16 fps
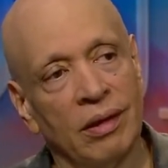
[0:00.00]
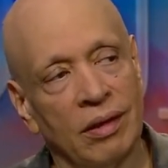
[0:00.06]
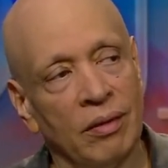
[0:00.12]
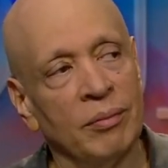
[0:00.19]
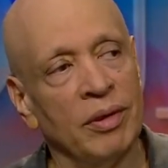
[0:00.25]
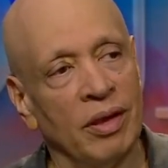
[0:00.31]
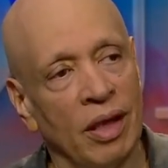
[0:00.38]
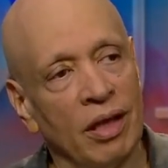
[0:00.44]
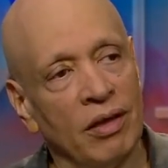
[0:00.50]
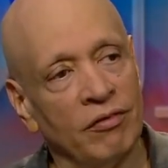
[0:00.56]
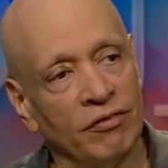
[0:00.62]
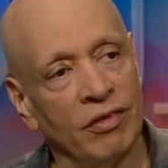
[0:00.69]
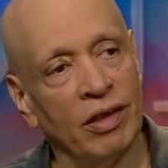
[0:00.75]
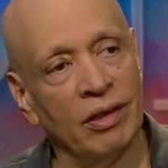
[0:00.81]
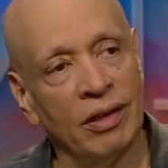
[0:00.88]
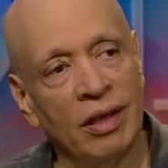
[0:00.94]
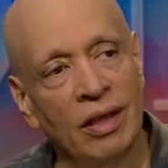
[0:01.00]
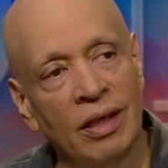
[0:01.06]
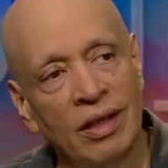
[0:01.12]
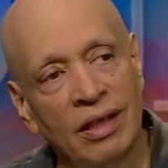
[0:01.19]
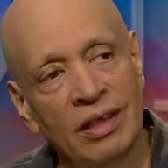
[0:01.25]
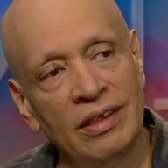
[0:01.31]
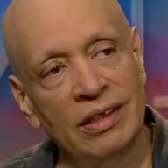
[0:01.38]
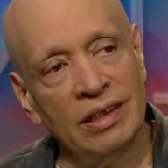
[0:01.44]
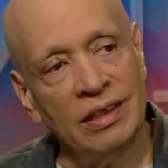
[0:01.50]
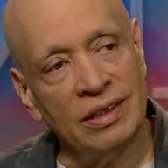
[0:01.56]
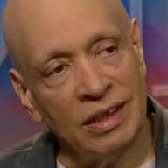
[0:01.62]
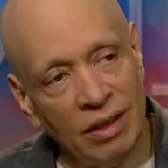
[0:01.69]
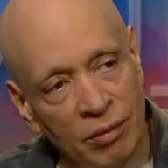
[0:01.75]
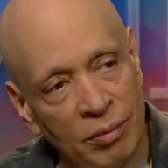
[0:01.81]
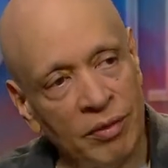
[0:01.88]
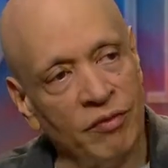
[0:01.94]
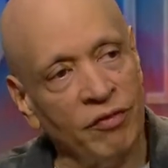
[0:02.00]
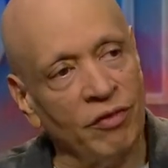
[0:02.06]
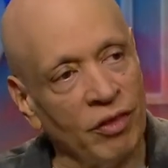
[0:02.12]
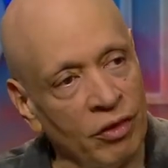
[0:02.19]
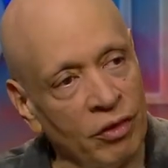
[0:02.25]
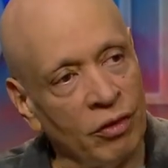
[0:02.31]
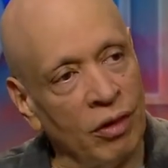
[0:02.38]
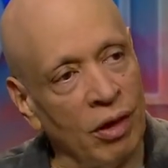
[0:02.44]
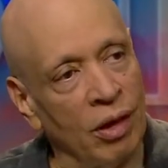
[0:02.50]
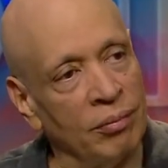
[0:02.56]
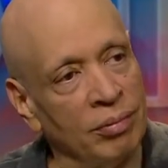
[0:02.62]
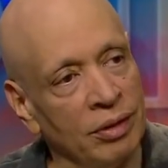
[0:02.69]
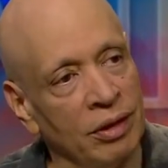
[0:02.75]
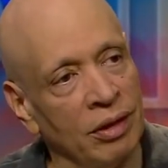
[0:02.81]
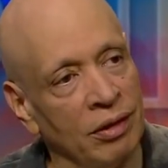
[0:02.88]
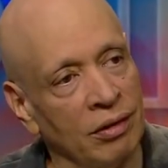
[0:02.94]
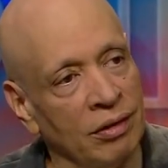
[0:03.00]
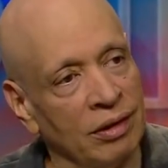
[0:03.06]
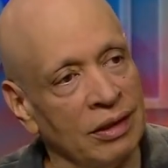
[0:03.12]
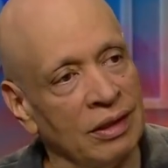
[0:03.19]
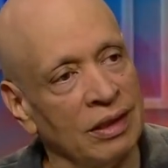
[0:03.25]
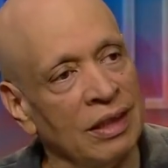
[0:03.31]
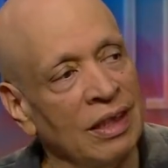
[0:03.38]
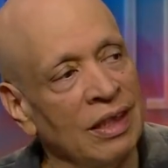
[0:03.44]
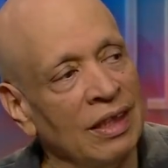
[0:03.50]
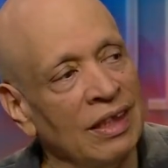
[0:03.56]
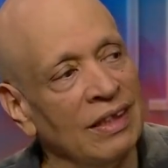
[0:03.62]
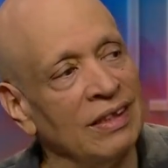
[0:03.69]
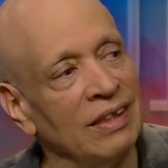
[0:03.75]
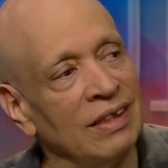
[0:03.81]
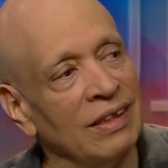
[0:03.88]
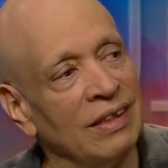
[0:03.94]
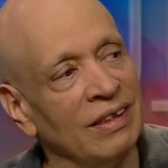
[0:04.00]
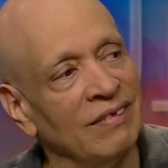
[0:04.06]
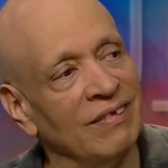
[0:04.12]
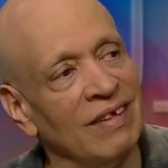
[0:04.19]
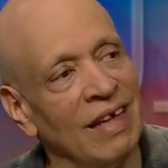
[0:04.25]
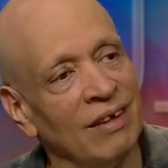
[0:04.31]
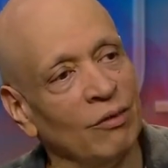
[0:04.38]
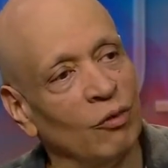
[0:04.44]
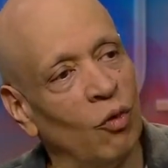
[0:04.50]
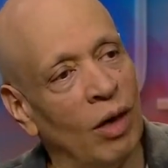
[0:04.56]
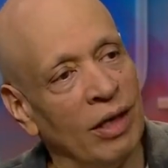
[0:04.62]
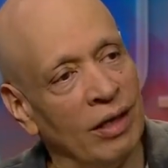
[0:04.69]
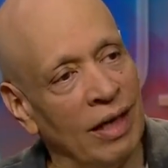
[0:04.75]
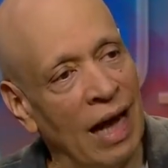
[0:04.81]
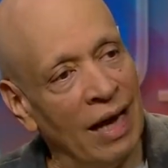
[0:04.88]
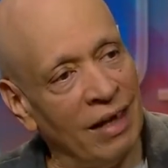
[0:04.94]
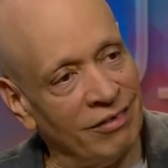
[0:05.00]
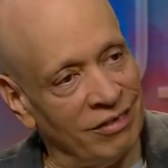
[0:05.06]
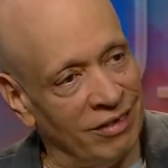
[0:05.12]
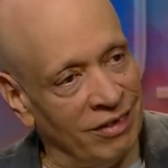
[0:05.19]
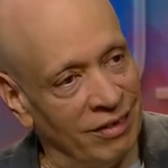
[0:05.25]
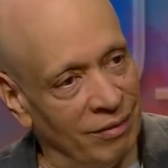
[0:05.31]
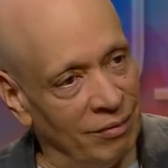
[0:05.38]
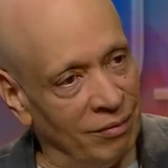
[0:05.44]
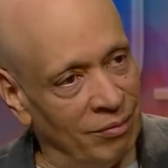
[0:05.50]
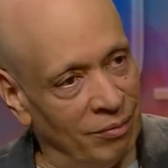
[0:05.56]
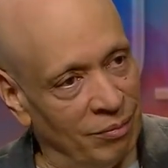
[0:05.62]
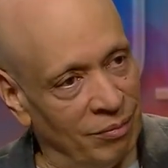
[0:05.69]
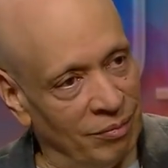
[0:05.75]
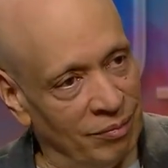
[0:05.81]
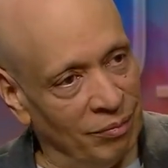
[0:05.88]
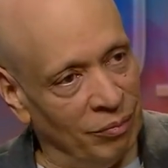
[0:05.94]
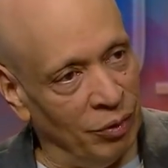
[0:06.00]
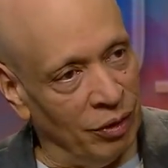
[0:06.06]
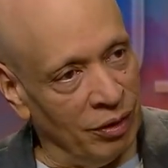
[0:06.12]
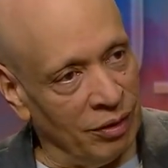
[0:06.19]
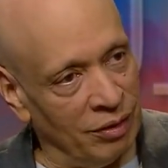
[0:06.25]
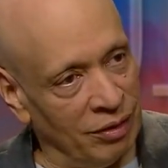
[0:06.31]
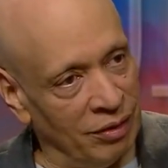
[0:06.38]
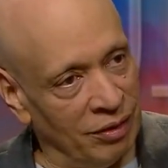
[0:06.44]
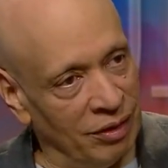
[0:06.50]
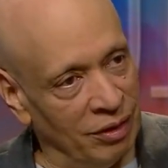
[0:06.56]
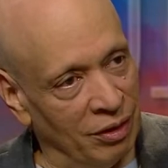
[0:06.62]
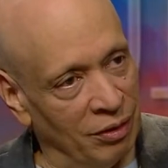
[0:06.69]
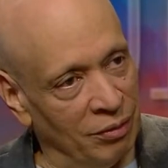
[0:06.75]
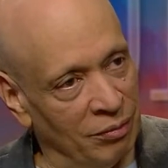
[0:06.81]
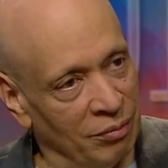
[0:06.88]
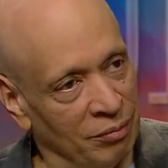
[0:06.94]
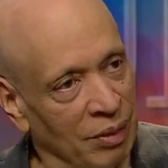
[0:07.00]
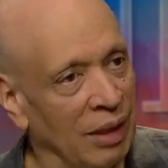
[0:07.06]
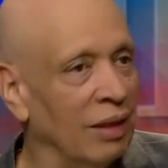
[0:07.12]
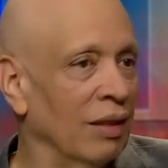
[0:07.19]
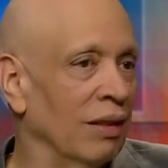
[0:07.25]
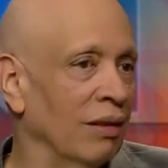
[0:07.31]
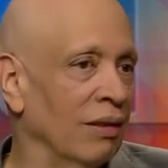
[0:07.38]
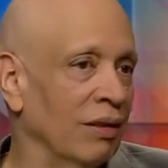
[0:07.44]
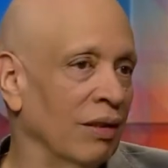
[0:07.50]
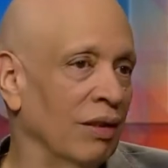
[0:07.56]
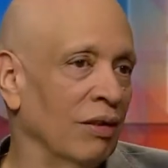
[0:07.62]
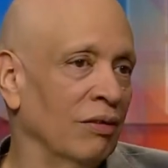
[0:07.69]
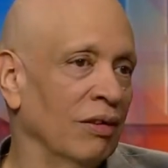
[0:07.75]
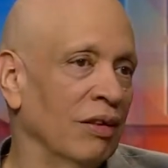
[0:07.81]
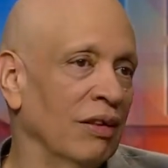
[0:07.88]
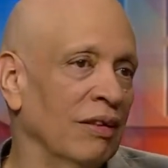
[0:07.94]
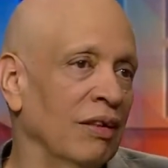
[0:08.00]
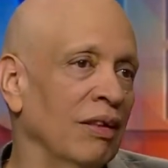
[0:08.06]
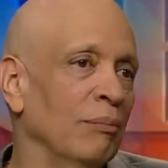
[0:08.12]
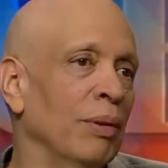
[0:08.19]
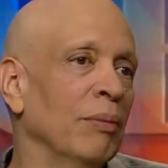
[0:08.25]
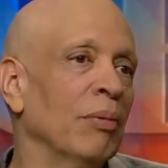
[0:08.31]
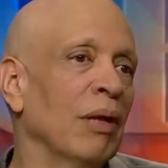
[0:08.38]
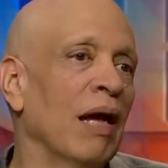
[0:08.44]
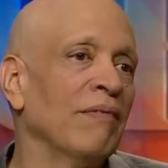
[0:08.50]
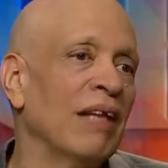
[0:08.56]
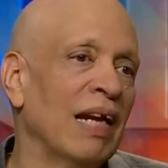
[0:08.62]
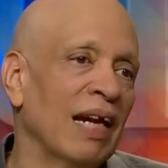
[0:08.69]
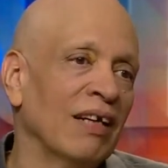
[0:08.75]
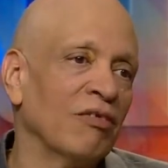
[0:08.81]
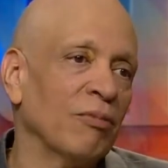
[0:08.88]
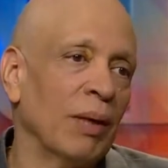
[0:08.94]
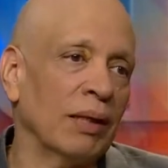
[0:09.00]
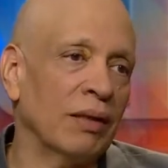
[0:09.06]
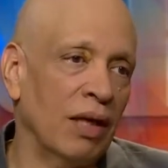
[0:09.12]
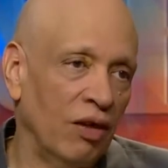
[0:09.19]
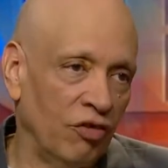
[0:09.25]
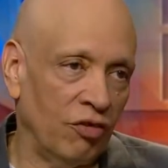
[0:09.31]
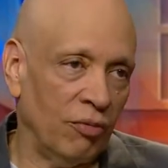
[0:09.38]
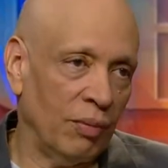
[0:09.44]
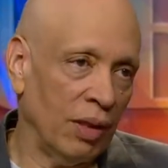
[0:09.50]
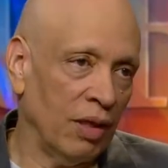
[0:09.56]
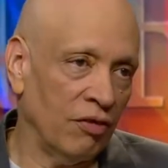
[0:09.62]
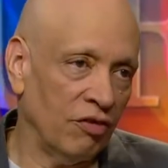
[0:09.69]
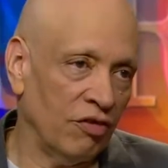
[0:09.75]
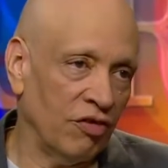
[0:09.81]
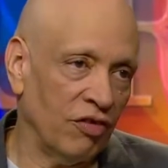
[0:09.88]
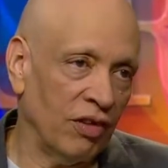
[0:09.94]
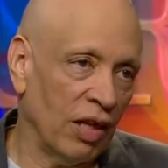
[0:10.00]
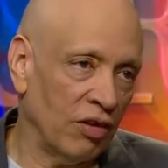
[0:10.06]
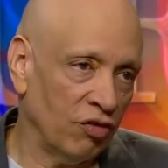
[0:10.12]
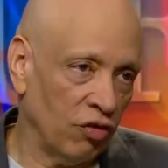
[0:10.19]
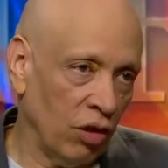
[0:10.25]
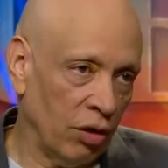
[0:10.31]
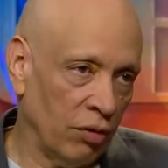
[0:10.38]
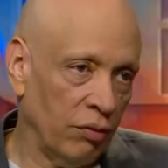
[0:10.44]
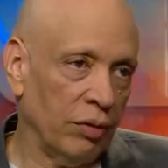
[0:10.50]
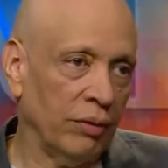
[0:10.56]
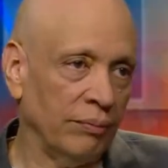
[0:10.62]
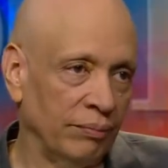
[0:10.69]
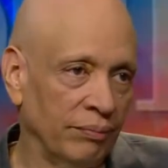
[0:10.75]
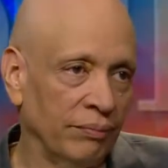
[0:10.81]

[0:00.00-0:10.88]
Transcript: Yeah, that'll be a lot of fun. Easy is a little bit further up, It's not quite an action book, but people have that expectation because it's in that genre.